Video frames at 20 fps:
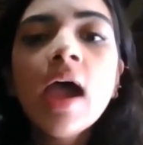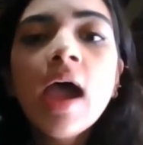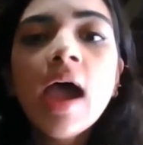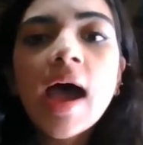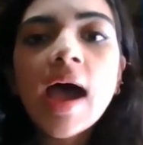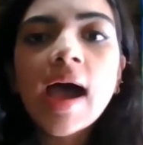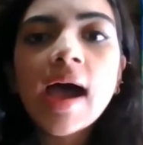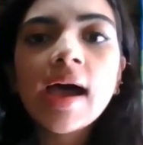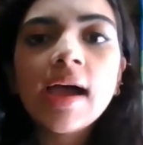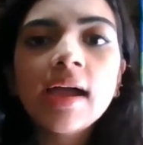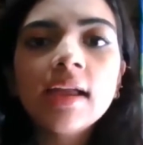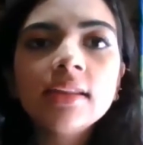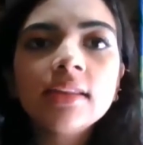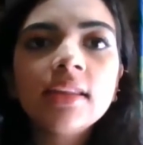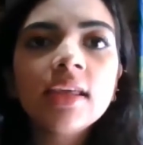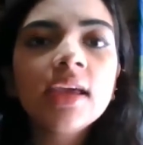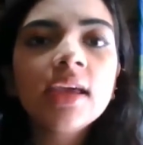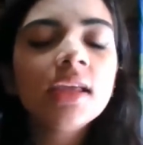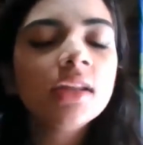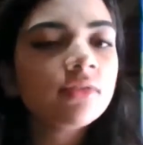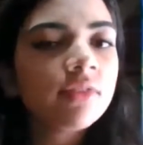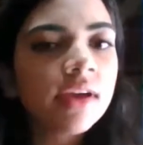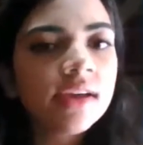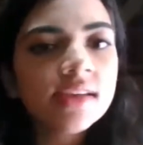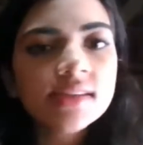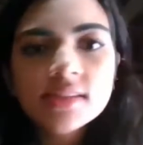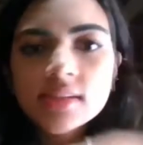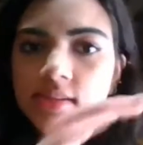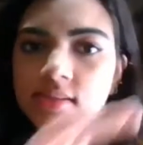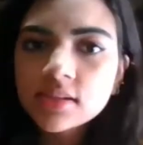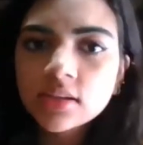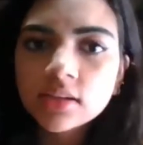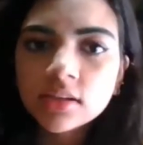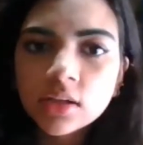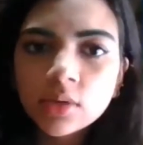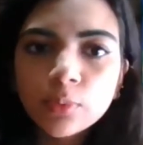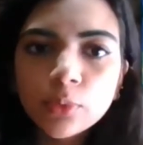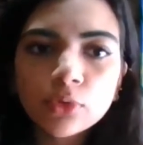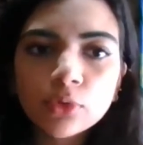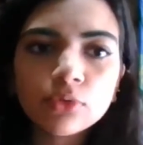and they invest in
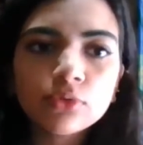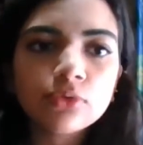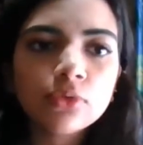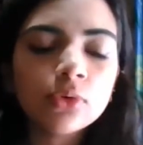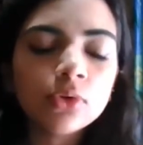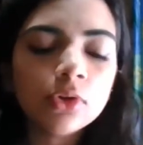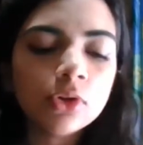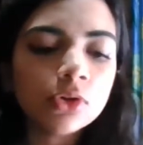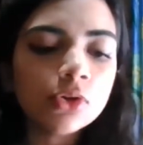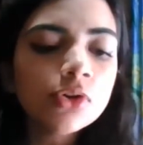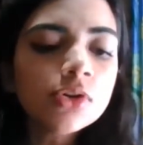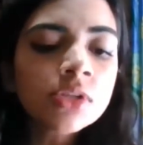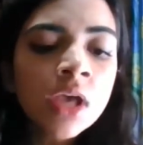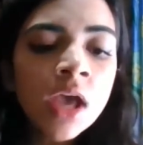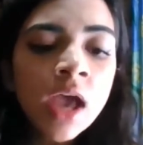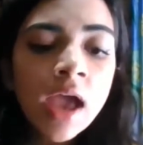certain portfolios,